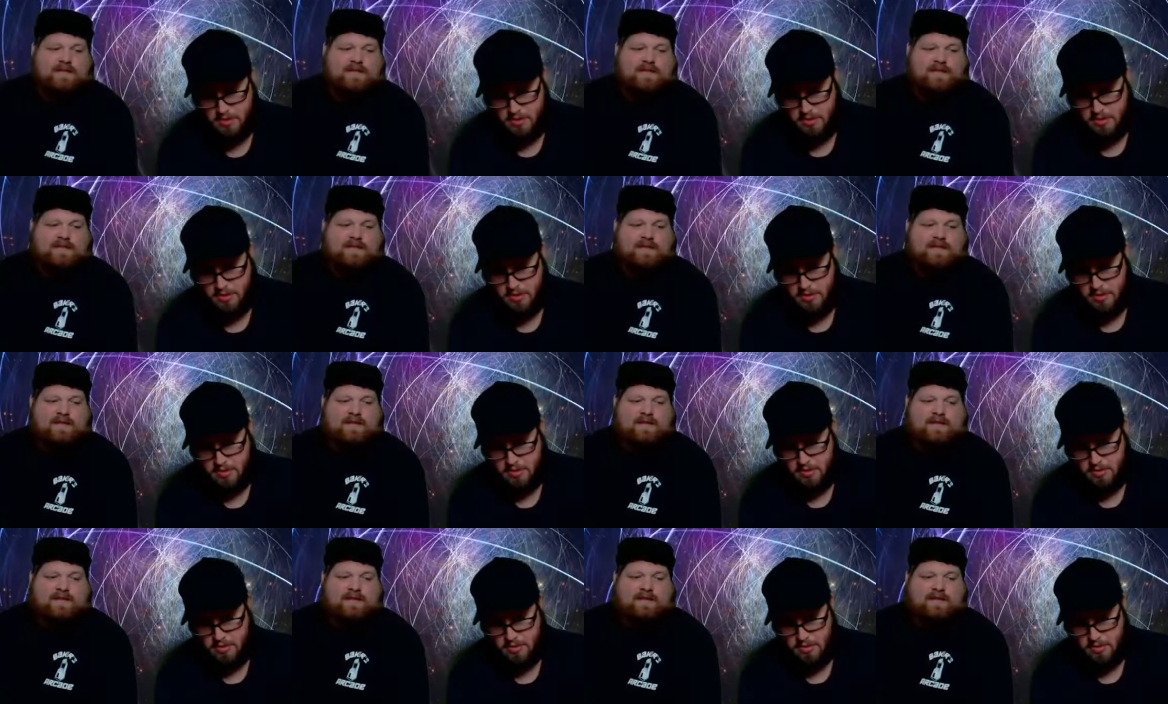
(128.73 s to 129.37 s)

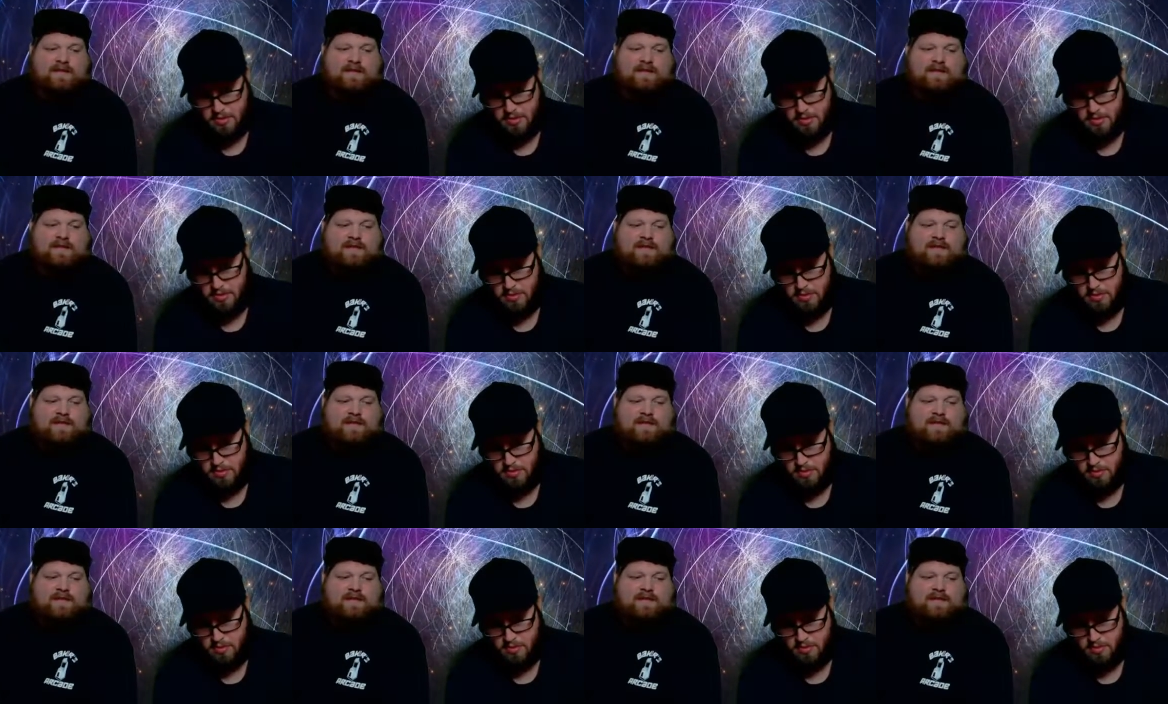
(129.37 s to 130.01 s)

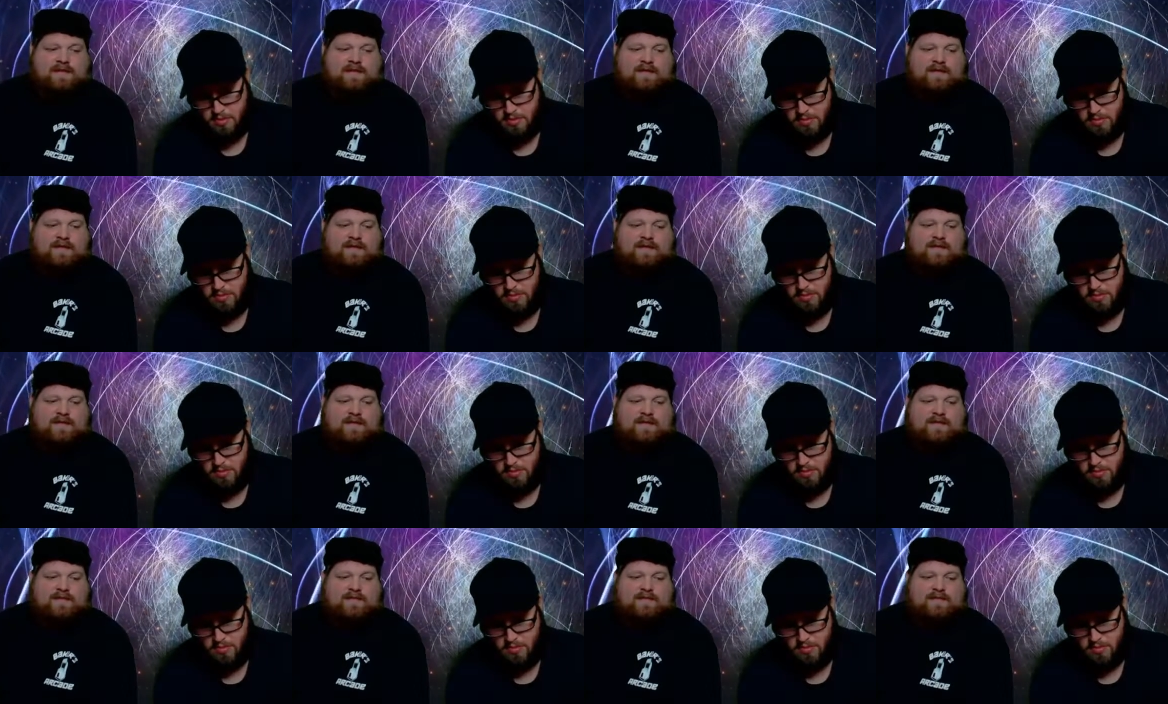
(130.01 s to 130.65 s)

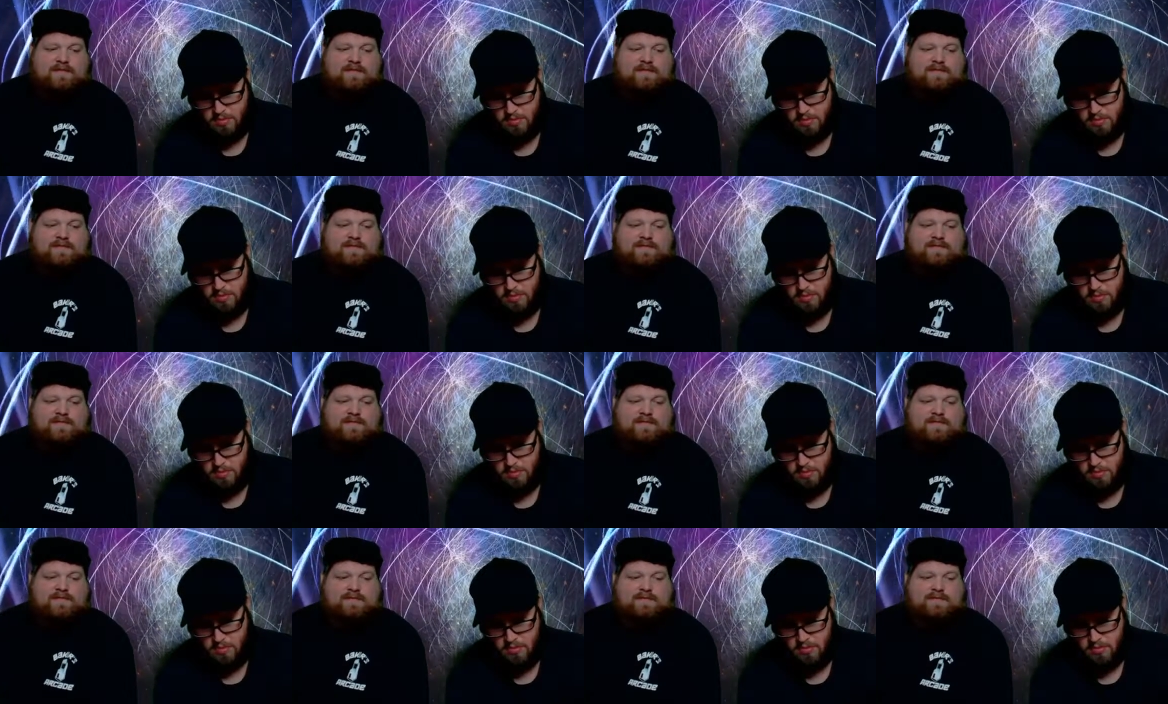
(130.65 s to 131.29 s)

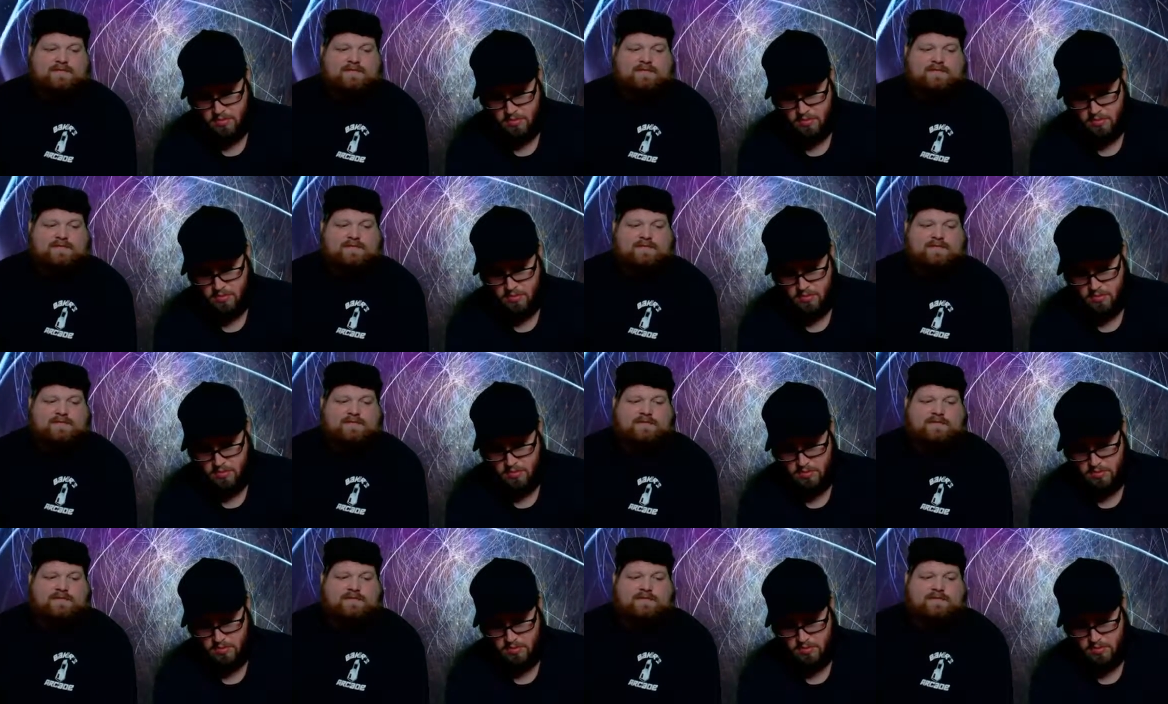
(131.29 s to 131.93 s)

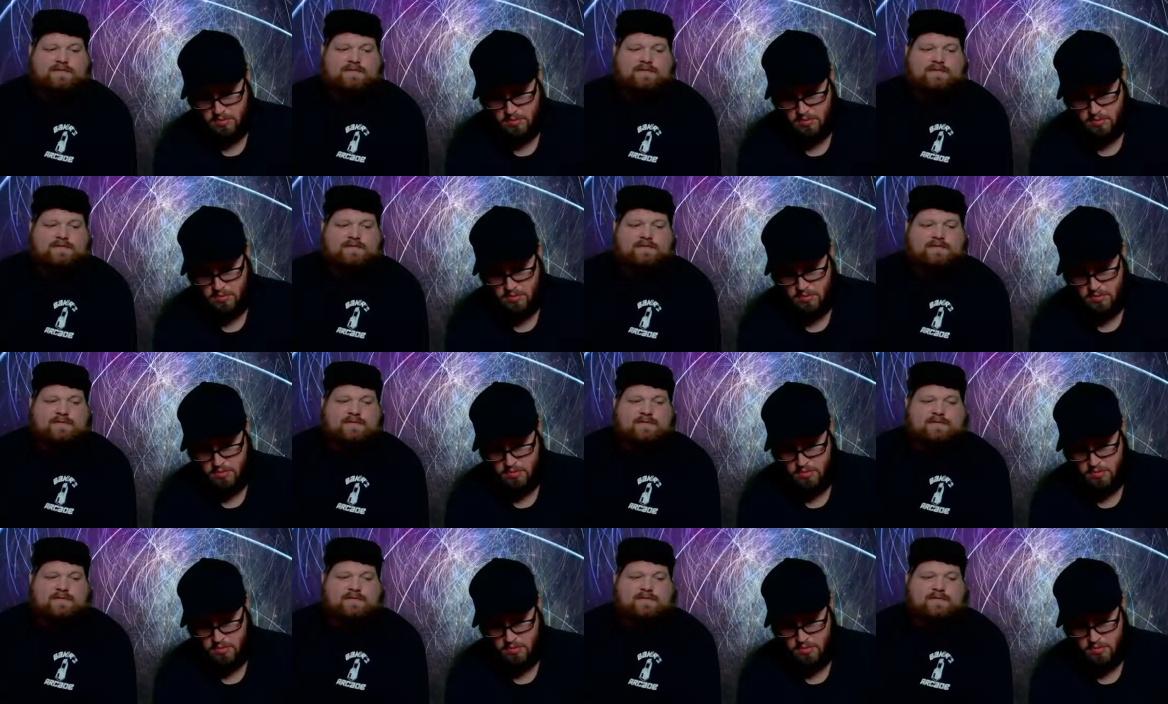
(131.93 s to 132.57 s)

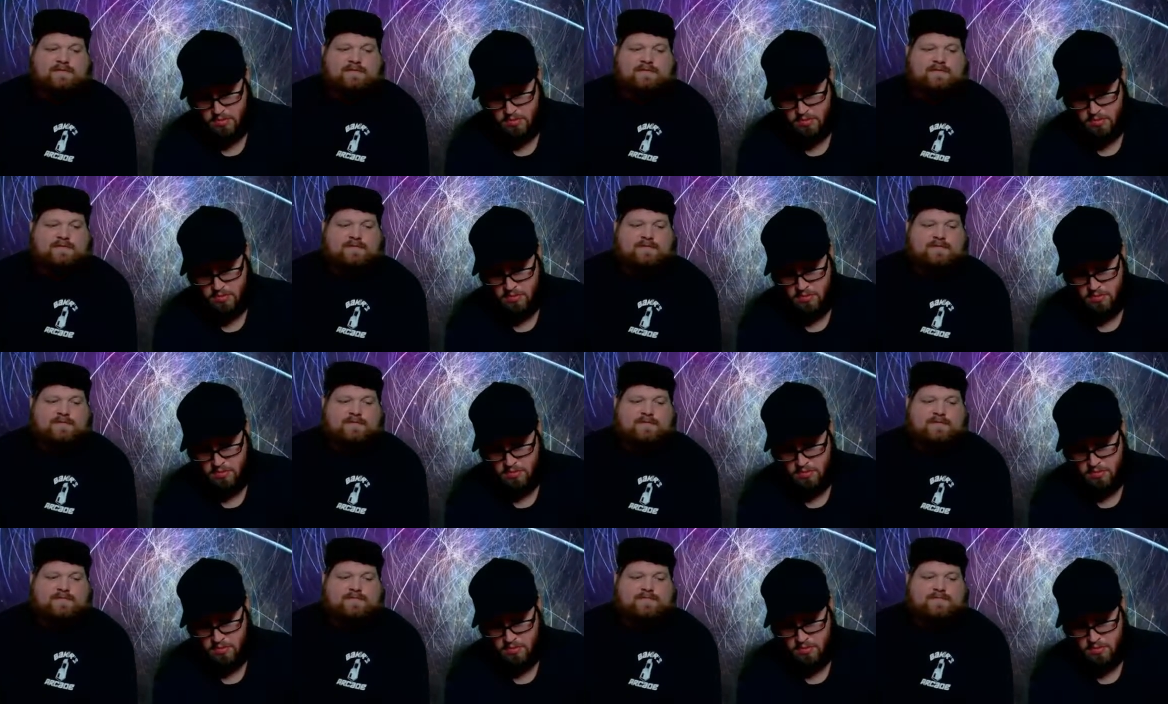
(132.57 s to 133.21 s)
Nothing is said.